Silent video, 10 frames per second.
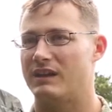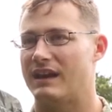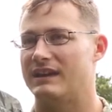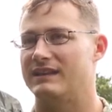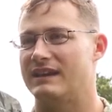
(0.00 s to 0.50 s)

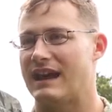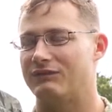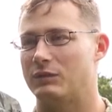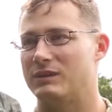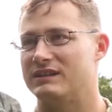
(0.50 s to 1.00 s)
And then
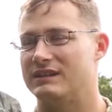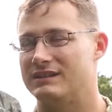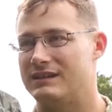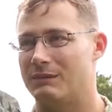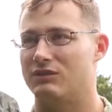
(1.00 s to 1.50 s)
after we
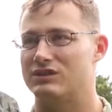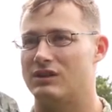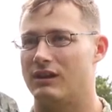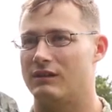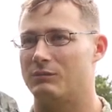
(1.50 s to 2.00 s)
did
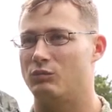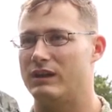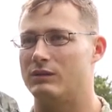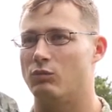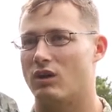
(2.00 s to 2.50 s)
demolition on them,
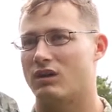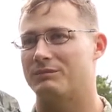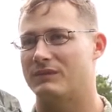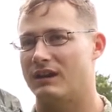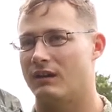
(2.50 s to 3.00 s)
we'd walk up
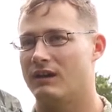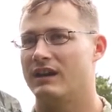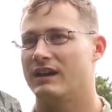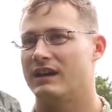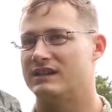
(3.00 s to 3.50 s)
there
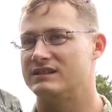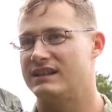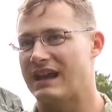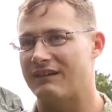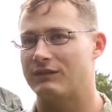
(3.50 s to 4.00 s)
and see
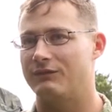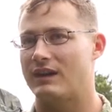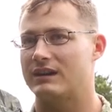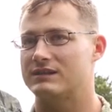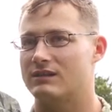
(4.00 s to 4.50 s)
the after
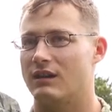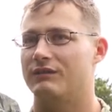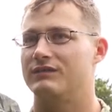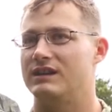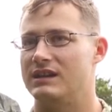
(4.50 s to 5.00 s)
effects
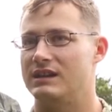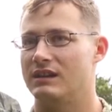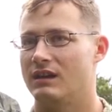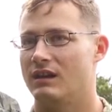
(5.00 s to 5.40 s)
of the